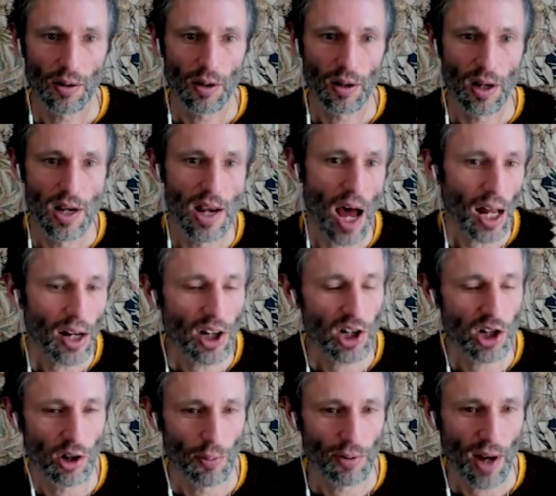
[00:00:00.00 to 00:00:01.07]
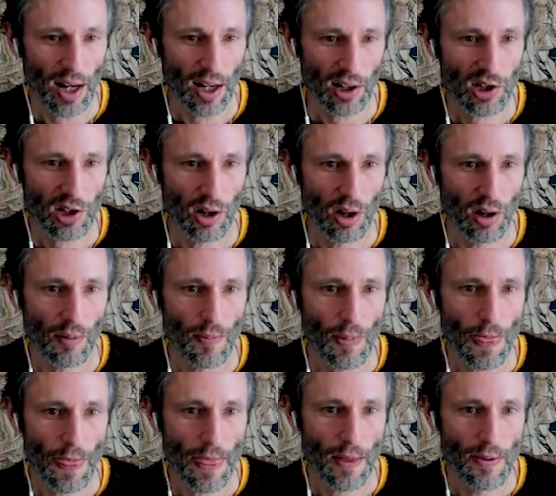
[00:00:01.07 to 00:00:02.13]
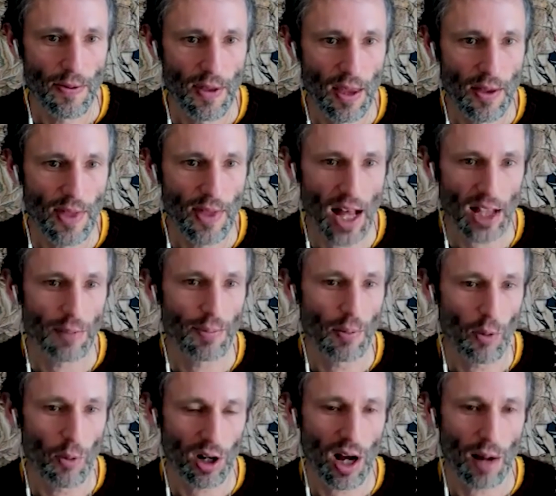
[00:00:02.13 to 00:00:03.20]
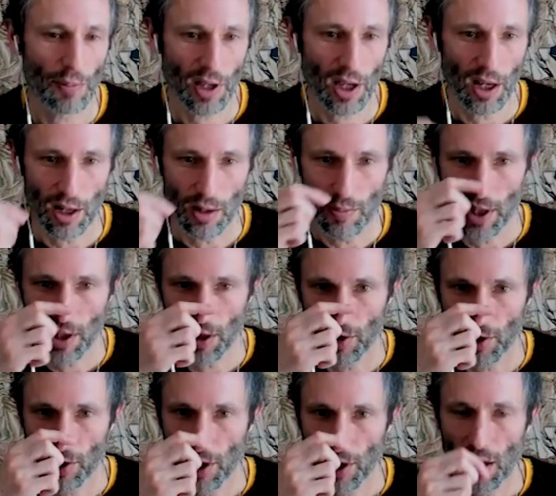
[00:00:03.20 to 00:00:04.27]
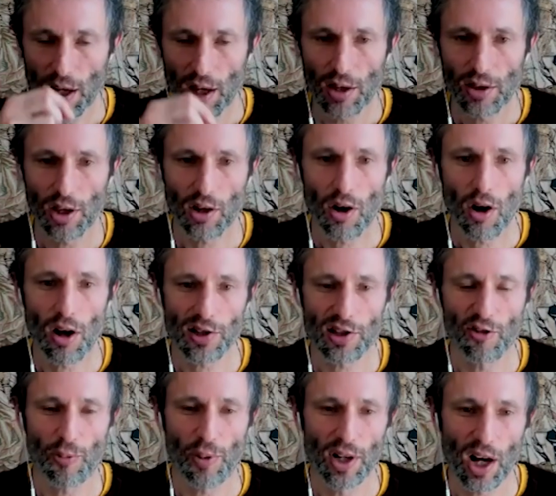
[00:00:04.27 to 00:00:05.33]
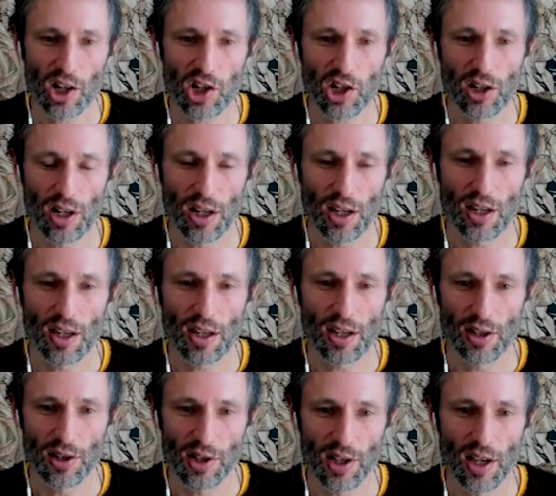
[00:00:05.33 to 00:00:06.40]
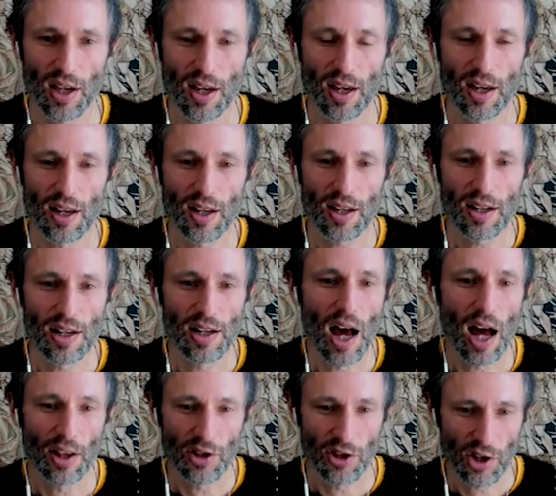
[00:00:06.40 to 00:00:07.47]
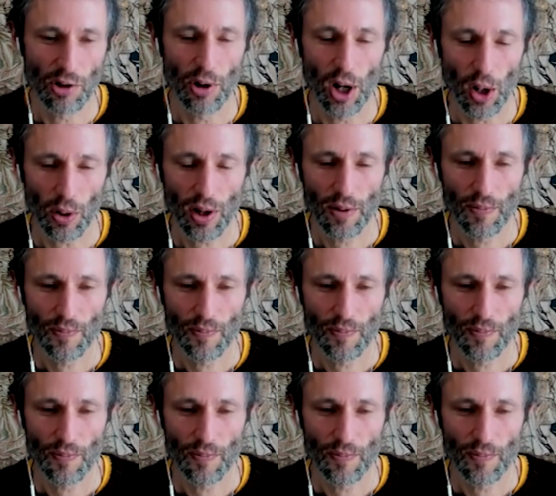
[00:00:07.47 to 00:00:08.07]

Non-digital products, that's a bit more complicated because the cost of production is non-zero.